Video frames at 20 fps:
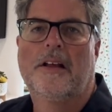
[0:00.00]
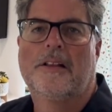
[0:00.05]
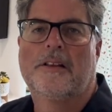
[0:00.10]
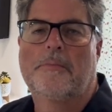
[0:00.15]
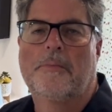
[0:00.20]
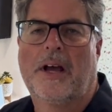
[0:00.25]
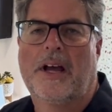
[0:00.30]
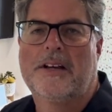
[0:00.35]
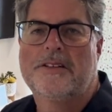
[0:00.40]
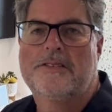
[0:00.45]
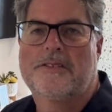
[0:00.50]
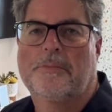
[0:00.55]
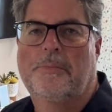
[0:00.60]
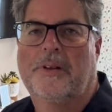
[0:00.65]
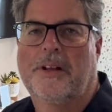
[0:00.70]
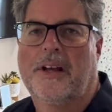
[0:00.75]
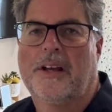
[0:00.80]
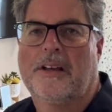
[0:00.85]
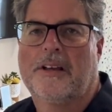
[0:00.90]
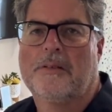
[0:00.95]
the master
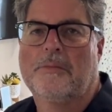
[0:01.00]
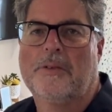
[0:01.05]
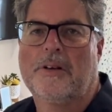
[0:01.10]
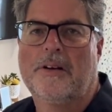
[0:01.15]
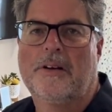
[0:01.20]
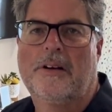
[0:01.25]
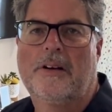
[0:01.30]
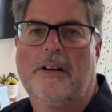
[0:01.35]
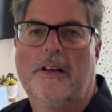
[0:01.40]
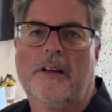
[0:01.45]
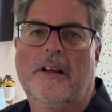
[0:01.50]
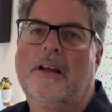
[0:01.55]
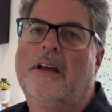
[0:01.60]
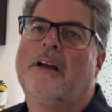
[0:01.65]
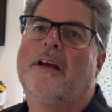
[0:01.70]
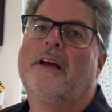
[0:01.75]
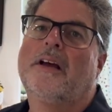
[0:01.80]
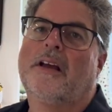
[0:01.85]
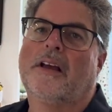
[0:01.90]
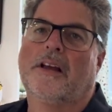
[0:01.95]
plan community
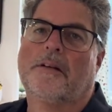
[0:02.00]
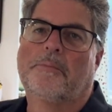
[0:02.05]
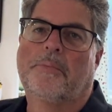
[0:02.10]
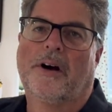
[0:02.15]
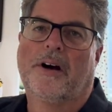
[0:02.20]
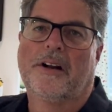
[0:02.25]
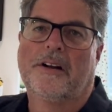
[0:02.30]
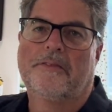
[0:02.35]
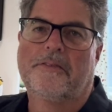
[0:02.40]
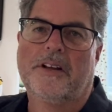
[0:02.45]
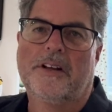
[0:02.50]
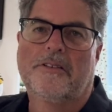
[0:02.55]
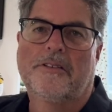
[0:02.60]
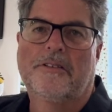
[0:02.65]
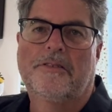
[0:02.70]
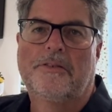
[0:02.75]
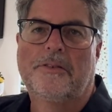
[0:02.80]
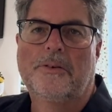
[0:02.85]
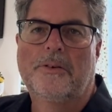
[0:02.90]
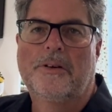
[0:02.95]
in Ponte
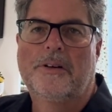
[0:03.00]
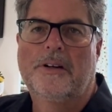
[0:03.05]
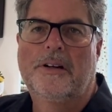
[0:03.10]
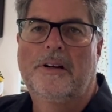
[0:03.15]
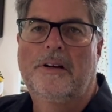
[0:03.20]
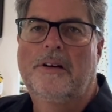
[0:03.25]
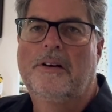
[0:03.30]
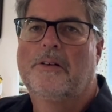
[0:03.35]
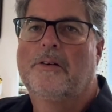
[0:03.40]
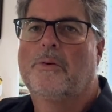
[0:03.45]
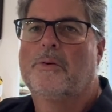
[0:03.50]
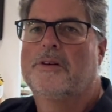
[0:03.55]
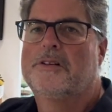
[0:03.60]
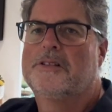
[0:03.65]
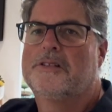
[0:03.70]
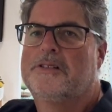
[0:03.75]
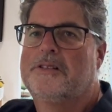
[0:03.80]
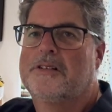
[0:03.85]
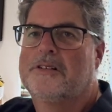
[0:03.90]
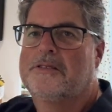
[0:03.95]
Vedra, Florida, which
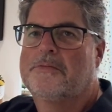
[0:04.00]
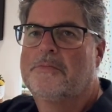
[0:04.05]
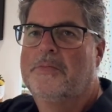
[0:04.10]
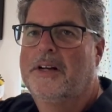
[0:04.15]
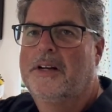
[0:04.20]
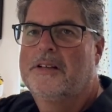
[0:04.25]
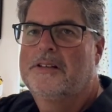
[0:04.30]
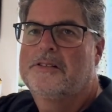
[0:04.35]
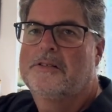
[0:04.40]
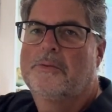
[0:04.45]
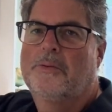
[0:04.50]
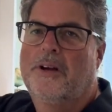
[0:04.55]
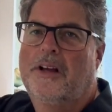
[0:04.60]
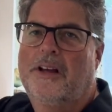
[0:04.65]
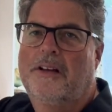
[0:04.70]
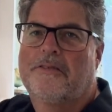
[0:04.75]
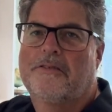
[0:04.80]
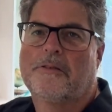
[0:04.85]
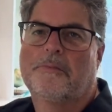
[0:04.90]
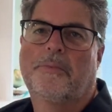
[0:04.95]
is just minutes
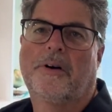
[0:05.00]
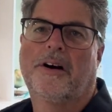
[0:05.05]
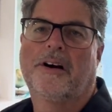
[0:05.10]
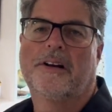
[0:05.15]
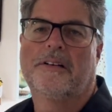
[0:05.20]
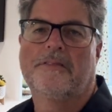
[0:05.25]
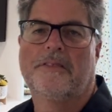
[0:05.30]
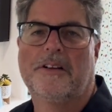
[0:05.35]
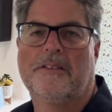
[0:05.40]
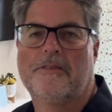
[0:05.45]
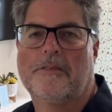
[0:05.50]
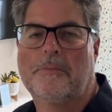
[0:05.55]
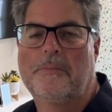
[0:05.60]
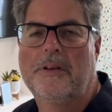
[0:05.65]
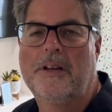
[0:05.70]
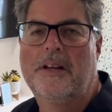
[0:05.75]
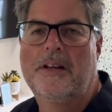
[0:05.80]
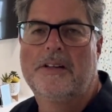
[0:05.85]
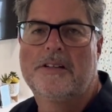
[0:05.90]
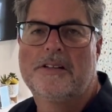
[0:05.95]
away from Ponte Vedra
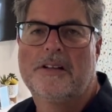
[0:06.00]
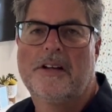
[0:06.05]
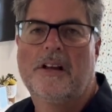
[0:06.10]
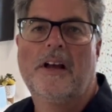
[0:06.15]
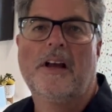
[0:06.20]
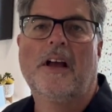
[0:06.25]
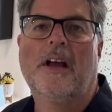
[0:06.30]
Beach.